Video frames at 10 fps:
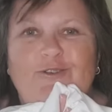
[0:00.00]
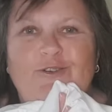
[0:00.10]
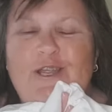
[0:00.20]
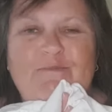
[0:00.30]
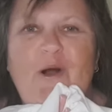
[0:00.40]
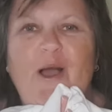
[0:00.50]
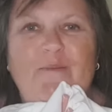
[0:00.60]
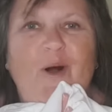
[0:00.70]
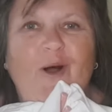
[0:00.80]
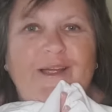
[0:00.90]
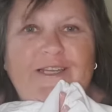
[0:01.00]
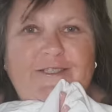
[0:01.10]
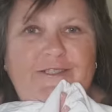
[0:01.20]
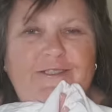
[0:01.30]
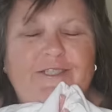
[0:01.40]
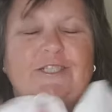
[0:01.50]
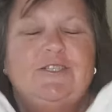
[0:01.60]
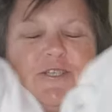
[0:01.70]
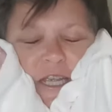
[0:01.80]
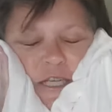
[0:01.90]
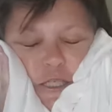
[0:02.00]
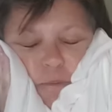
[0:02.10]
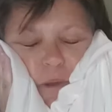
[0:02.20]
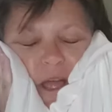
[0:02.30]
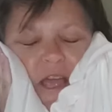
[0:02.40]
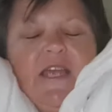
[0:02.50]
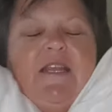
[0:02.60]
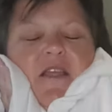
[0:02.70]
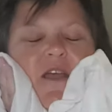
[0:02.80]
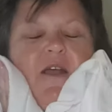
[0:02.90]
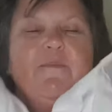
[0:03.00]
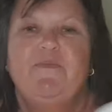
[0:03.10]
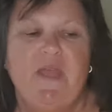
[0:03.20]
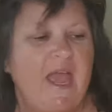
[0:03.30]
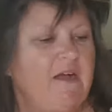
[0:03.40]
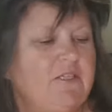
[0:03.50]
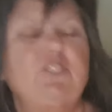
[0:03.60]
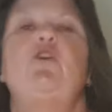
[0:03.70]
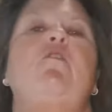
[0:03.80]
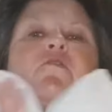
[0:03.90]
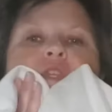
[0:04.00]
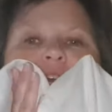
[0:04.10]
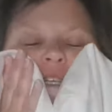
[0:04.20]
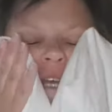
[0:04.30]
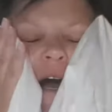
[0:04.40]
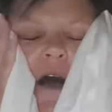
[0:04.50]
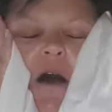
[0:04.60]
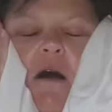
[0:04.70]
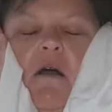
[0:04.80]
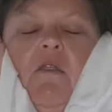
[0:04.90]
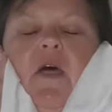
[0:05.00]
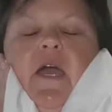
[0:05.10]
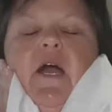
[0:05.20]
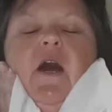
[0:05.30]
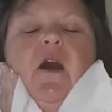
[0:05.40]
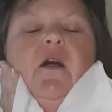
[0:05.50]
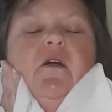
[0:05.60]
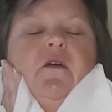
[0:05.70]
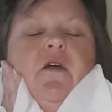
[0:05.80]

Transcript: in my mind to explain how soft these are. They are